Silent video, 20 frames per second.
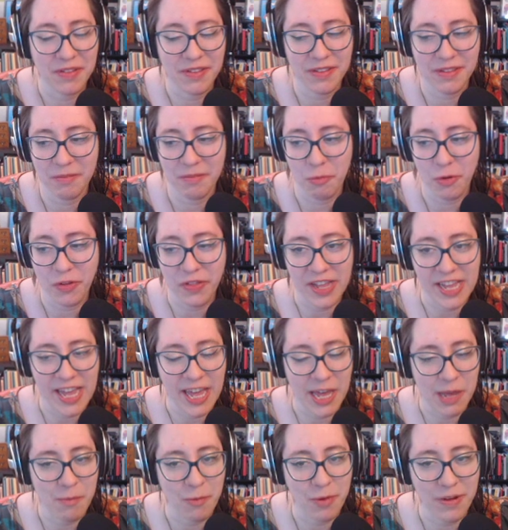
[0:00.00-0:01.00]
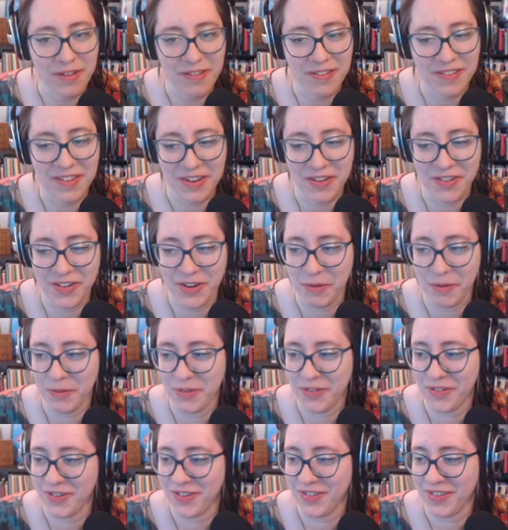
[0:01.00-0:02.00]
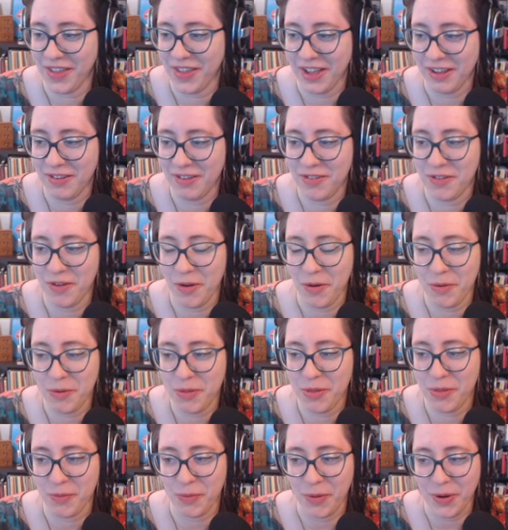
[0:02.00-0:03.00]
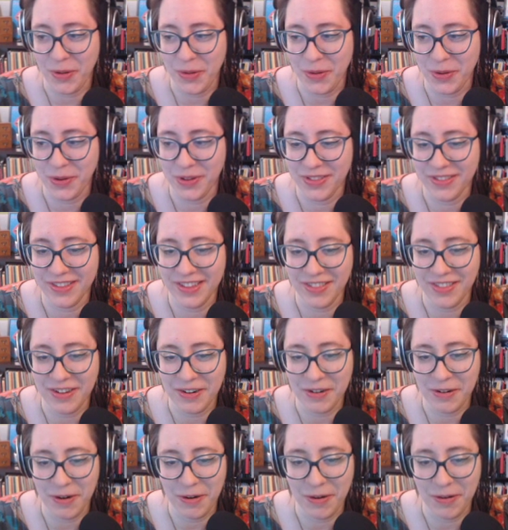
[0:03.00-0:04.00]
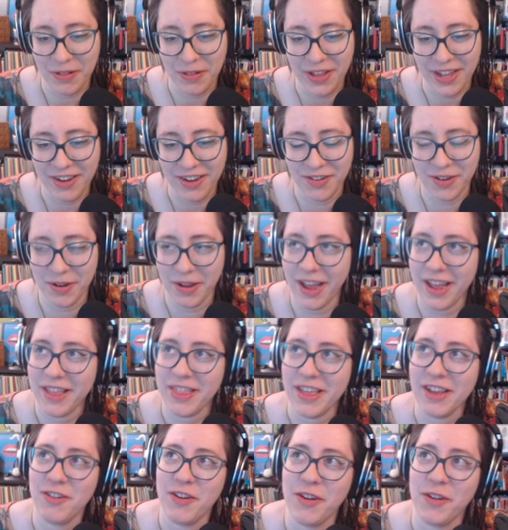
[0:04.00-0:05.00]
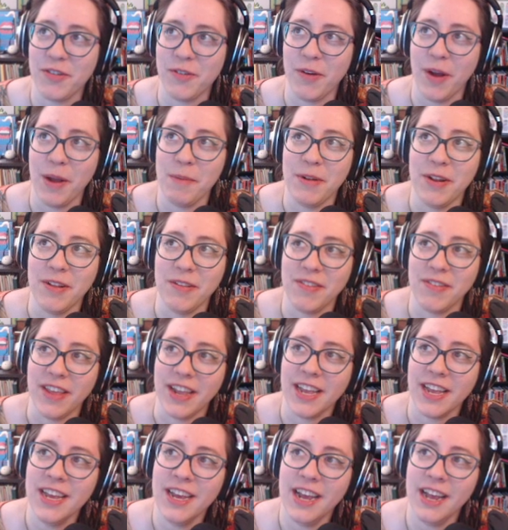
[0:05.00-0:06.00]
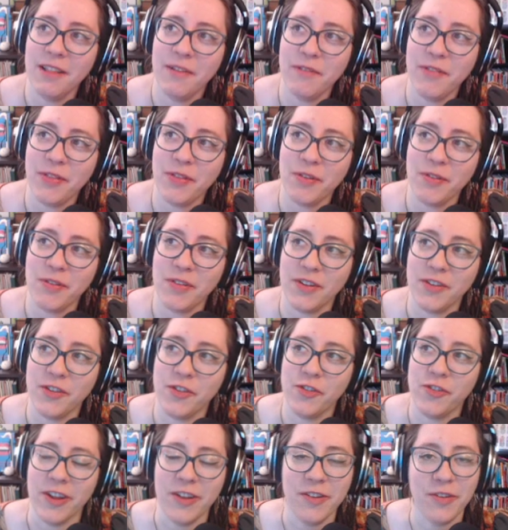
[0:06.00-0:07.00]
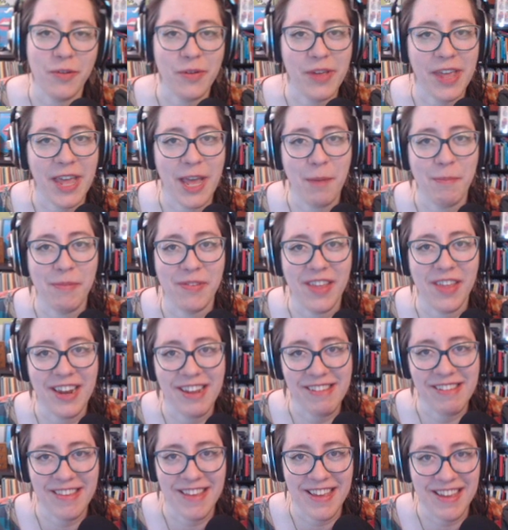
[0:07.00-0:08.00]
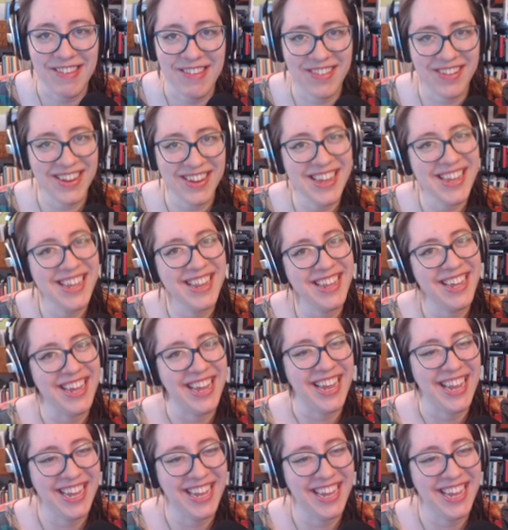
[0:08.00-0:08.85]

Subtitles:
what the game was, and she was just like so thrilled that there are like I think she described it as like, I love that there's such gentle games that exist, like,